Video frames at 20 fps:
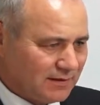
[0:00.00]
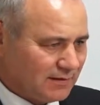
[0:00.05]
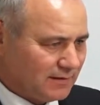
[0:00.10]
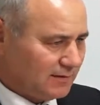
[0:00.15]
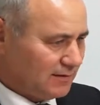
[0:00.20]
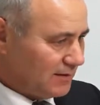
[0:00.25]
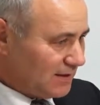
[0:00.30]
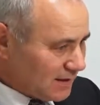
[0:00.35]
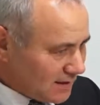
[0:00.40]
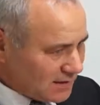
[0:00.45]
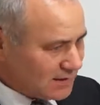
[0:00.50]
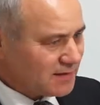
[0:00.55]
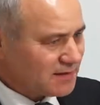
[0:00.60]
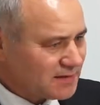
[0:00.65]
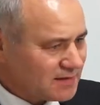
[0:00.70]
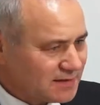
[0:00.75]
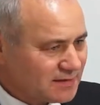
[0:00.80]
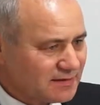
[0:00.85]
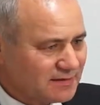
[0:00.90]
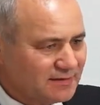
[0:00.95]

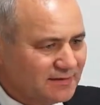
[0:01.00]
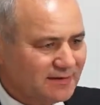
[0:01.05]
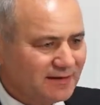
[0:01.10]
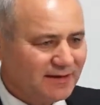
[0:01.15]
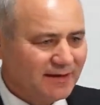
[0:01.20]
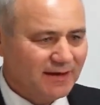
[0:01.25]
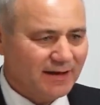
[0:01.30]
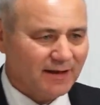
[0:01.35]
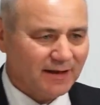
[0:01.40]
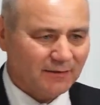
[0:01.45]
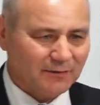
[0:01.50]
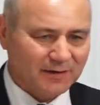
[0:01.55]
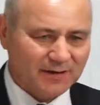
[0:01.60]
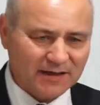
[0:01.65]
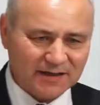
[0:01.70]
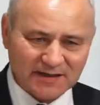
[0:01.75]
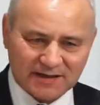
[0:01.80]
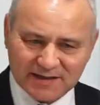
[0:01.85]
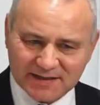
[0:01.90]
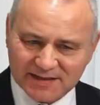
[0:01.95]
niece. What
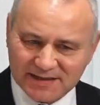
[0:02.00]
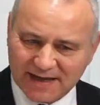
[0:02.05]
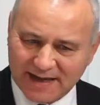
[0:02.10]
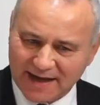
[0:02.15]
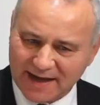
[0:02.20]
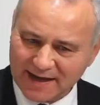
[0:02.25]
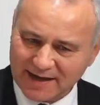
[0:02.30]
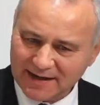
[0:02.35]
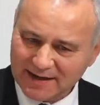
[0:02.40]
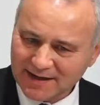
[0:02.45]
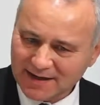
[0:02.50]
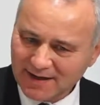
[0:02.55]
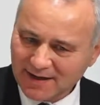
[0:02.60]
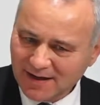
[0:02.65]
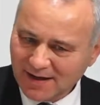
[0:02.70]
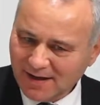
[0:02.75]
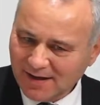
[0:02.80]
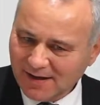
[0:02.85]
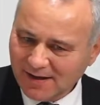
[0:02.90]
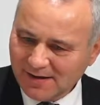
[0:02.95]
did he say?
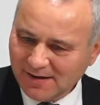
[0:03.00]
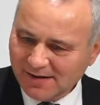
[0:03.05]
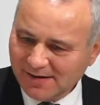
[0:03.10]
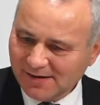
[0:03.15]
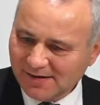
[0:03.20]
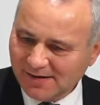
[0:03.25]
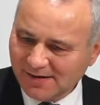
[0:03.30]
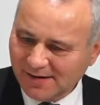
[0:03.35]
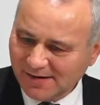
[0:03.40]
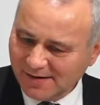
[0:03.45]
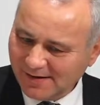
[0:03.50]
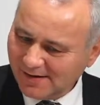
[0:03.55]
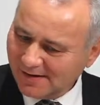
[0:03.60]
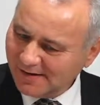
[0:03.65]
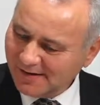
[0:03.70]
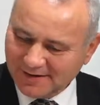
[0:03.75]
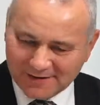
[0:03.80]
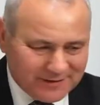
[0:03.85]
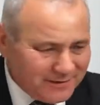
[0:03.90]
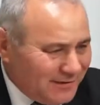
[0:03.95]

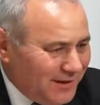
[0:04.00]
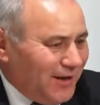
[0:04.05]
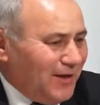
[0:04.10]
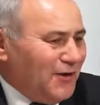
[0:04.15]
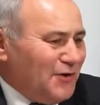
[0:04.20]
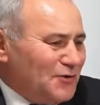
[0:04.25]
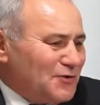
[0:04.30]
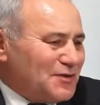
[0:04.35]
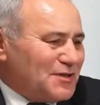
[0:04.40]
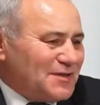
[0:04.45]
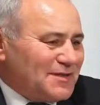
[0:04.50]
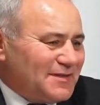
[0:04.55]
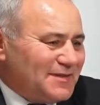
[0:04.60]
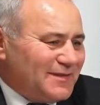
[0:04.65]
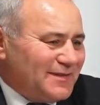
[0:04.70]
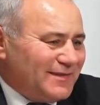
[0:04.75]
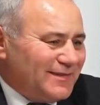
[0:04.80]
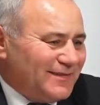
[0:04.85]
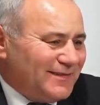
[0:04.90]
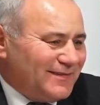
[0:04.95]
Who
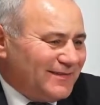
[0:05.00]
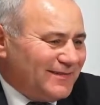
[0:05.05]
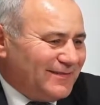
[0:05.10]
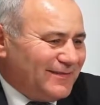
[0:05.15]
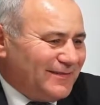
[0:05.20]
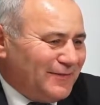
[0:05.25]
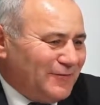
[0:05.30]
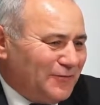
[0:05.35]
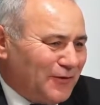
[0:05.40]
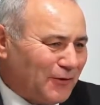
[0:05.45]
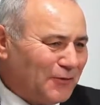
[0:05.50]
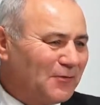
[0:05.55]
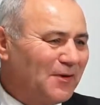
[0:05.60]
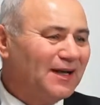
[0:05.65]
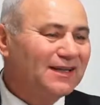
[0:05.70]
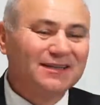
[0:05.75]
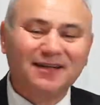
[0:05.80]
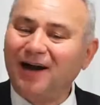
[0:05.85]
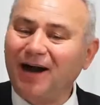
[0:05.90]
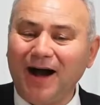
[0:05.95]
knows for
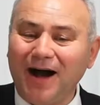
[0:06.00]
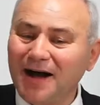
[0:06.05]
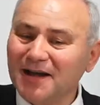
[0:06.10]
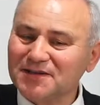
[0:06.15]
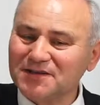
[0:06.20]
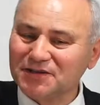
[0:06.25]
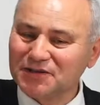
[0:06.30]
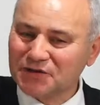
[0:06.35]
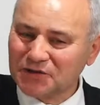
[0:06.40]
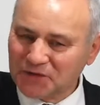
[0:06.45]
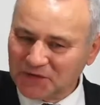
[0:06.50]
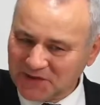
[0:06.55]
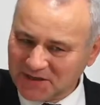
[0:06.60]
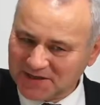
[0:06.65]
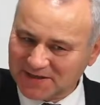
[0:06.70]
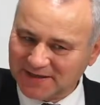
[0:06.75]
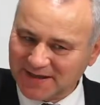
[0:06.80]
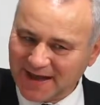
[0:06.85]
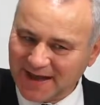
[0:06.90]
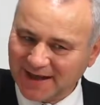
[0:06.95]
what cause you
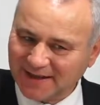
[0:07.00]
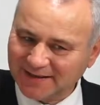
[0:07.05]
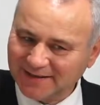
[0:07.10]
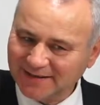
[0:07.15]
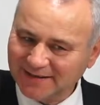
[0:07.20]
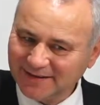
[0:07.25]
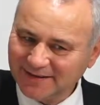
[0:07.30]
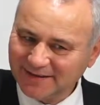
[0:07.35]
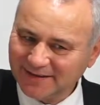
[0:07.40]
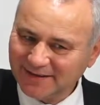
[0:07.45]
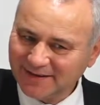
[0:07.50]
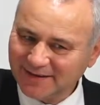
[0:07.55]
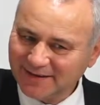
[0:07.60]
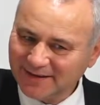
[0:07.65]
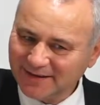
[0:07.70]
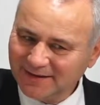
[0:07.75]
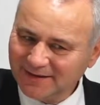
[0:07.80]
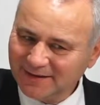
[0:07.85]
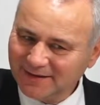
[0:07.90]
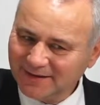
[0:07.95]
reached that?
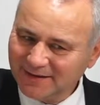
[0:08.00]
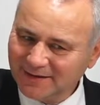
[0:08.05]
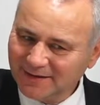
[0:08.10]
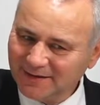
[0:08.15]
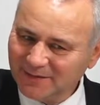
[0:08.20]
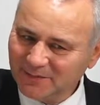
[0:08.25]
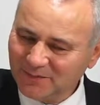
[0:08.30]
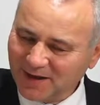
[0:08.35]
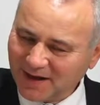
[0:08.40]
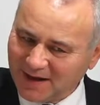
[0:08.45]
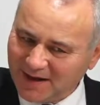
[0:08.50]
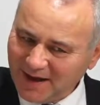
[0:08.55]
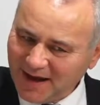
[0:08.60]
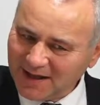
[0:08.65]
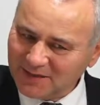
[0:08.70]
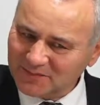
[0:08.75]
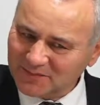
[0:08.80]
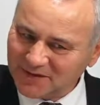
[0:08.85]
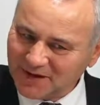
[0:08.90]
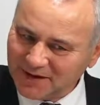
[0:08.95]
But
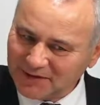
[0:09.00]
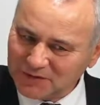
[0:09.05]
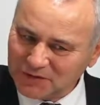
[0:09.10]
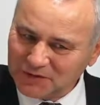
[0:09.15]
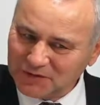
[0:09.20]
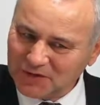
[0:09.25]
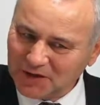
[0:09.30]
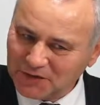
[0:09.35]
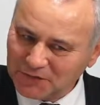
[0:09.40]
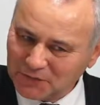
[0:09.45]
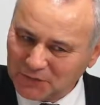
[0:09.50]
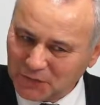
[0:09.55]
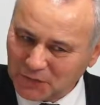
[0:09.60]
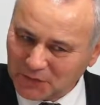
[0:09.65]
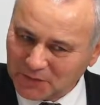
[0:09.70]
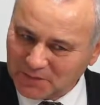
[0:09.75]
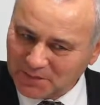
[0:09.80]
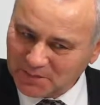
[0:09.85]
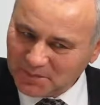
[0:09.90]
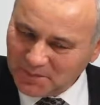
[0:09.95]
God brought you not
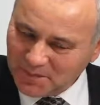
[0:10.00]
for